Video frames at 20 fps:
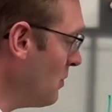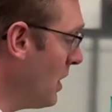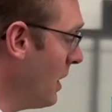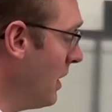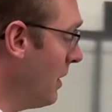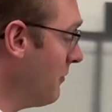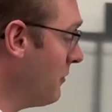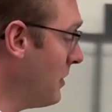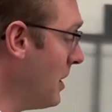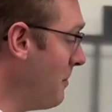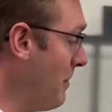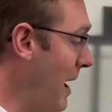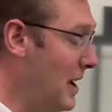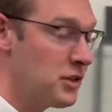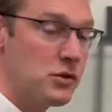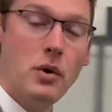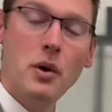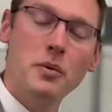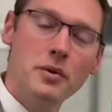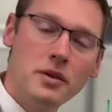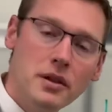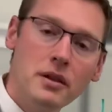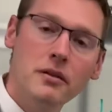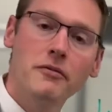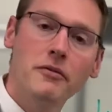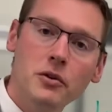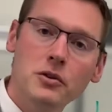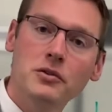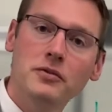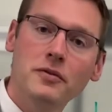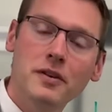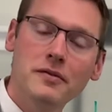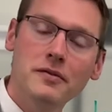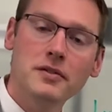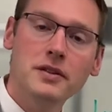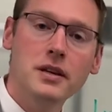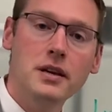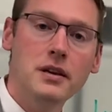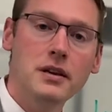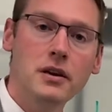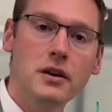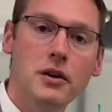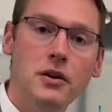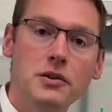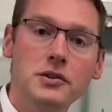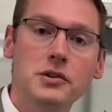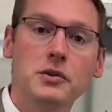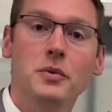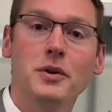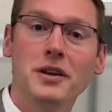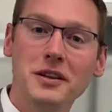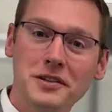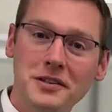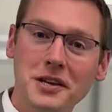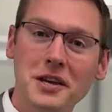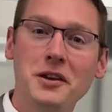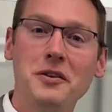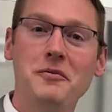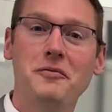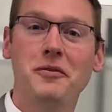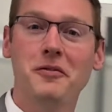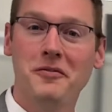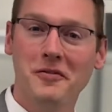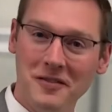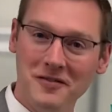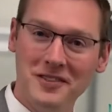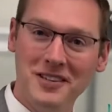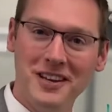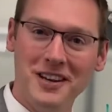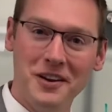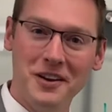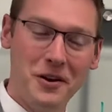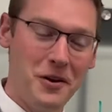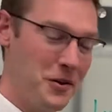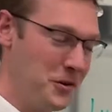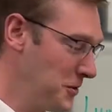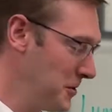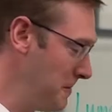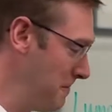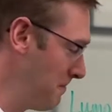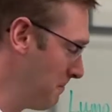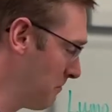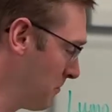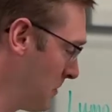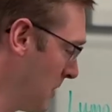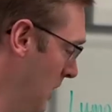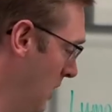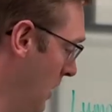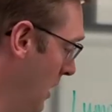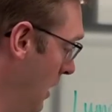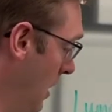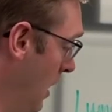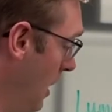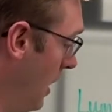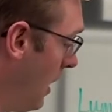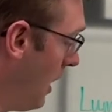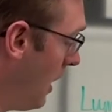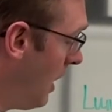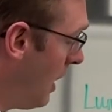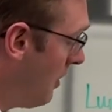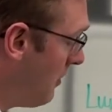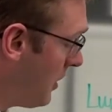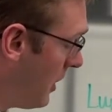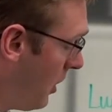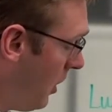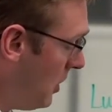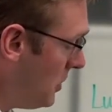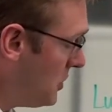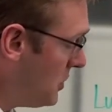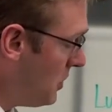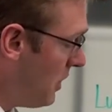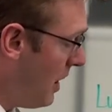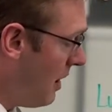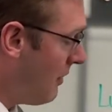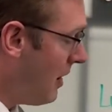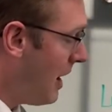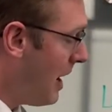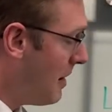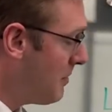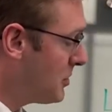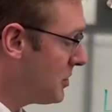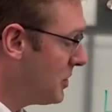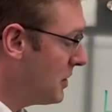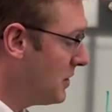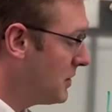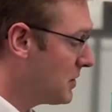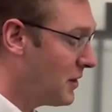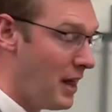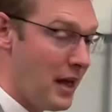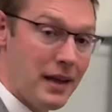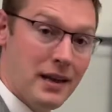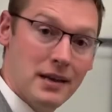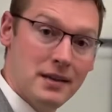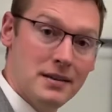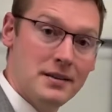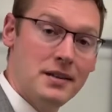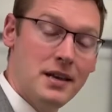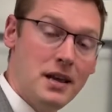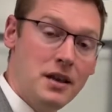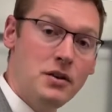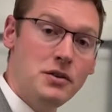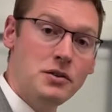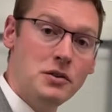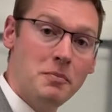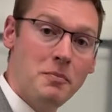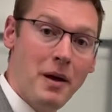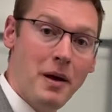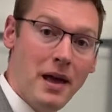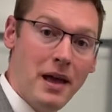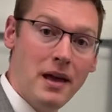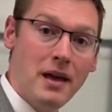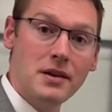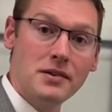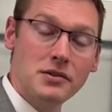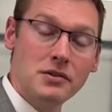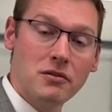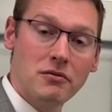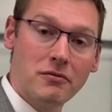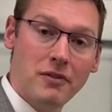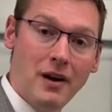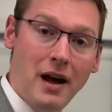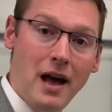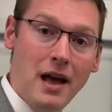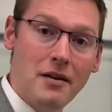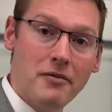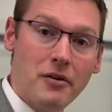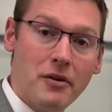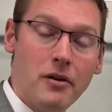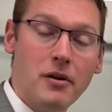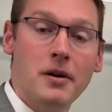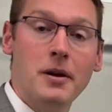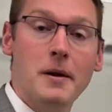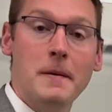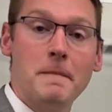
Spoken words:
If they pass away within the first 15 years, it would continue for 15 years. They also have options that continue to pay a survivor.